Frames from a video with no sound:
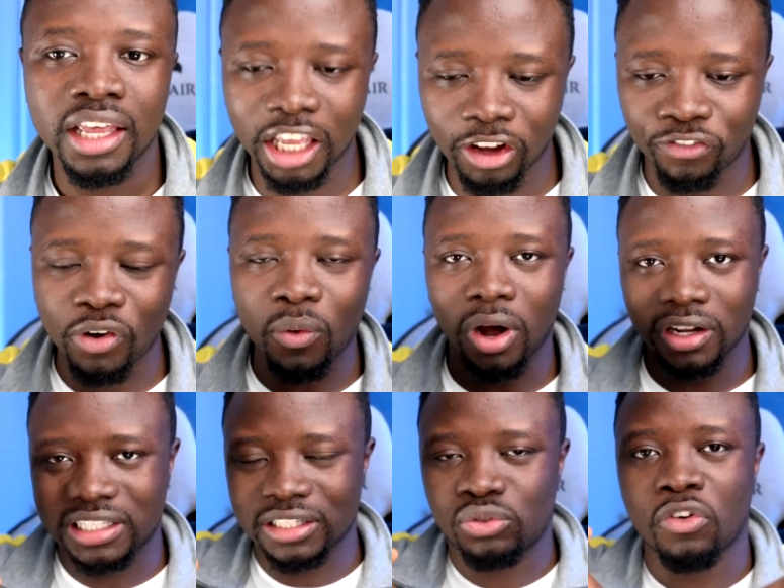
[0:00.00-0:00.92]
If you
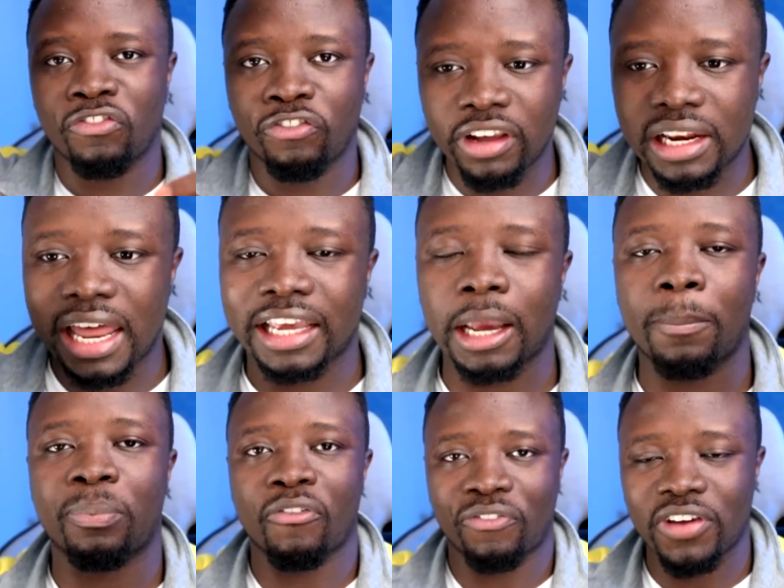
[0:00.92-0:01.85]
want it to feel like a
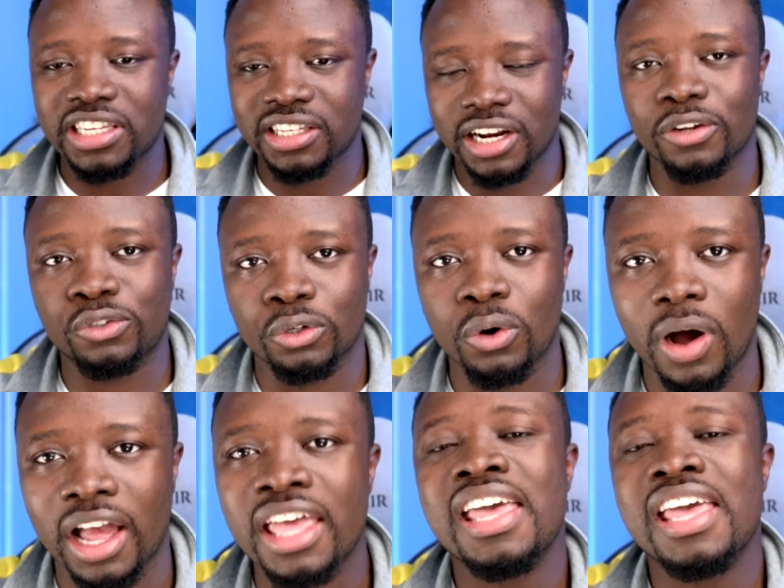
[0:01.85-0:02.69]
professional show,